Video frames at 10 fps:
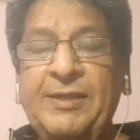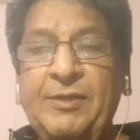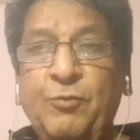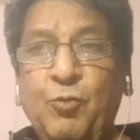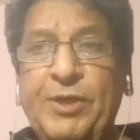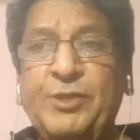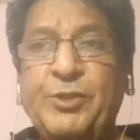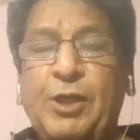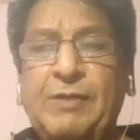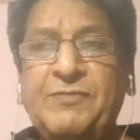Who
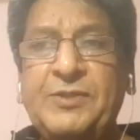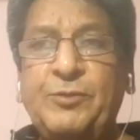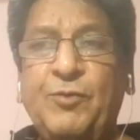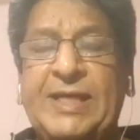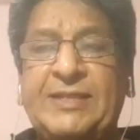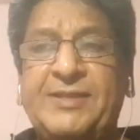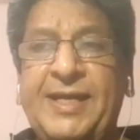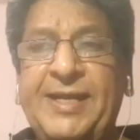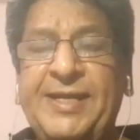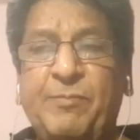resolves to raise the
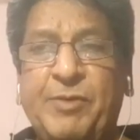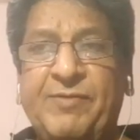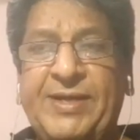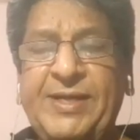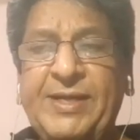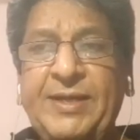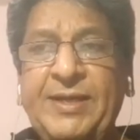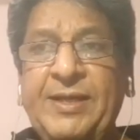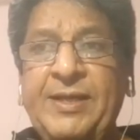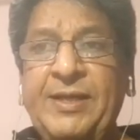hand? Number one.
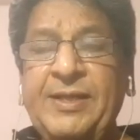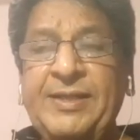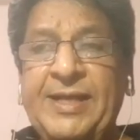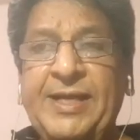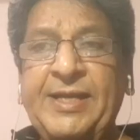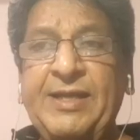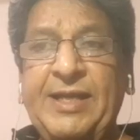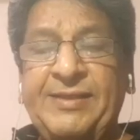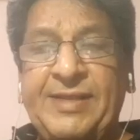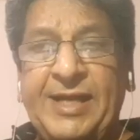Then
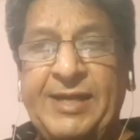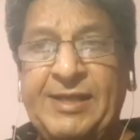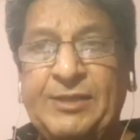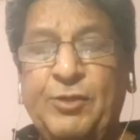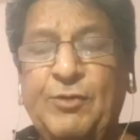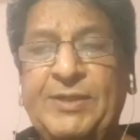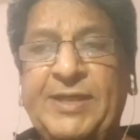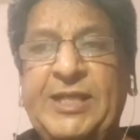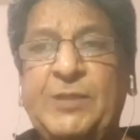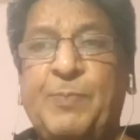that
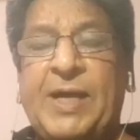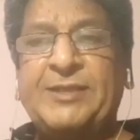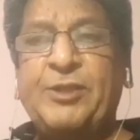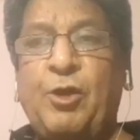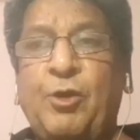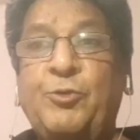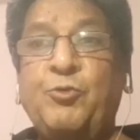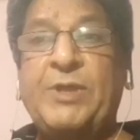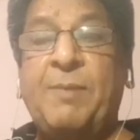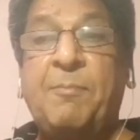resolution is passed on
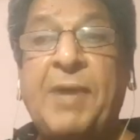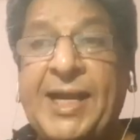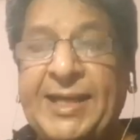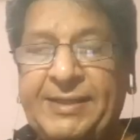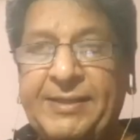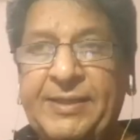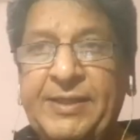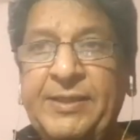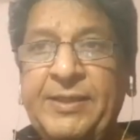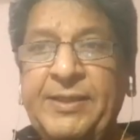to the mind.
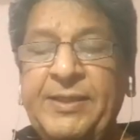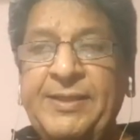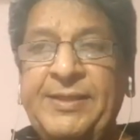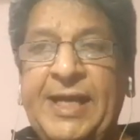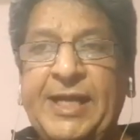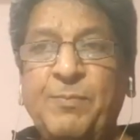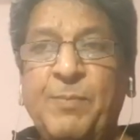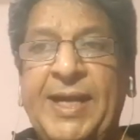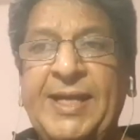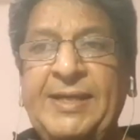That
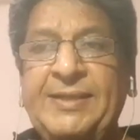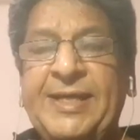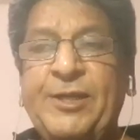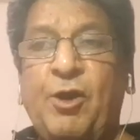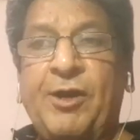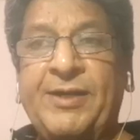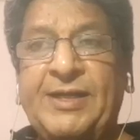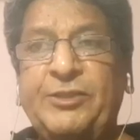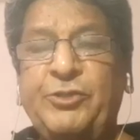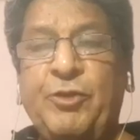mind then
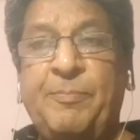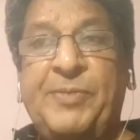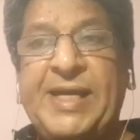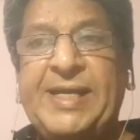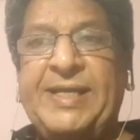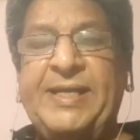orders your brain